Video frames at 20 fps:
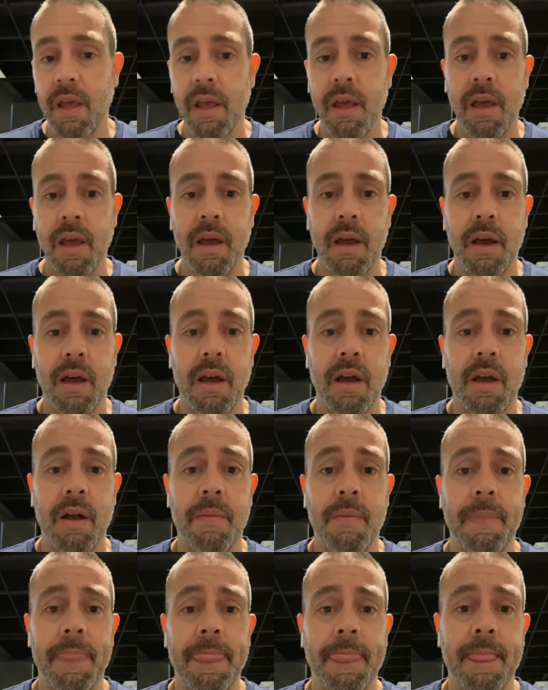
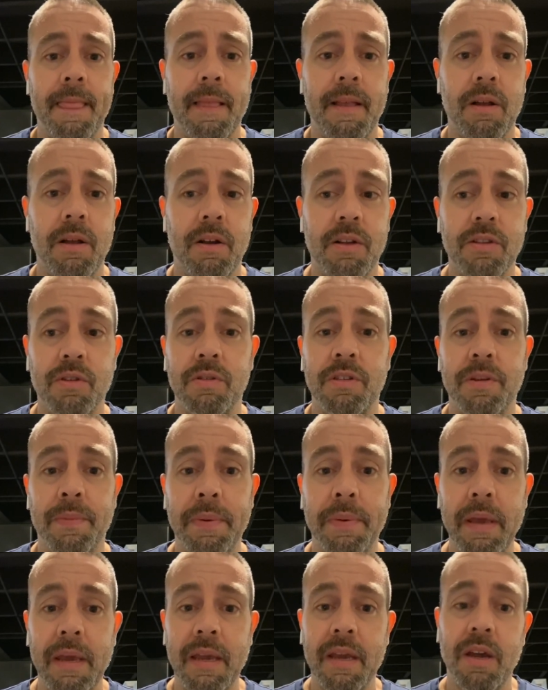Also
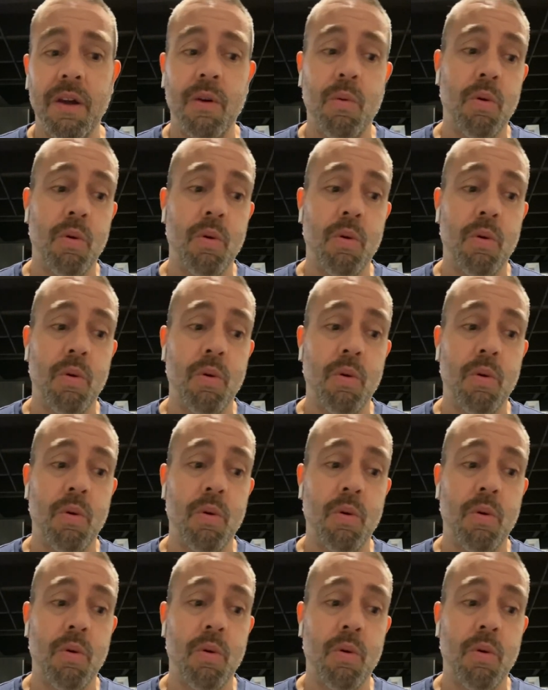Topeka,